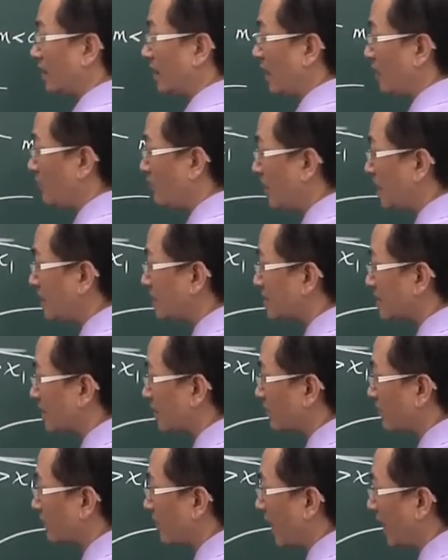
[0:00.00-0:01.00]
it means the
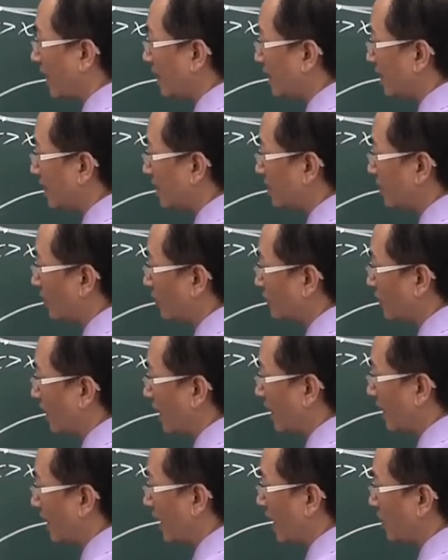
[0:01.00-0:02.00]
gradient of
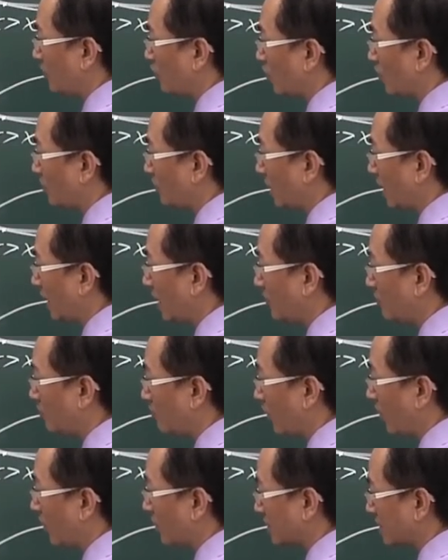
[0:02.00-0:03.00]
that line will be
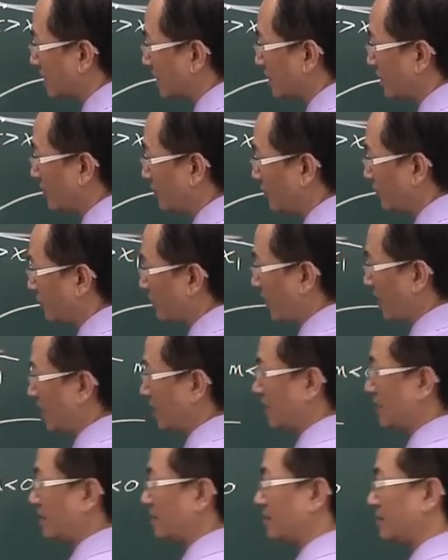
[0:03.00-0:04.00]
positive
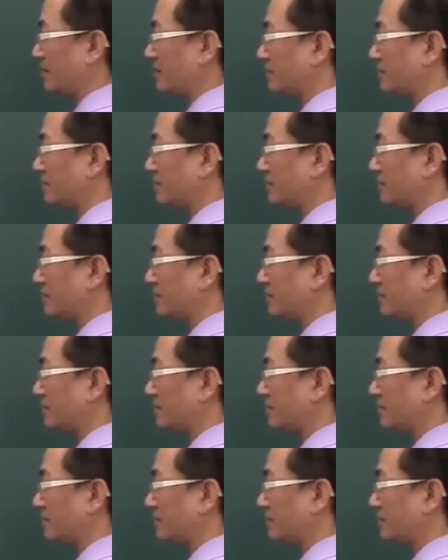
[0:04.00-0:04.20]
gradient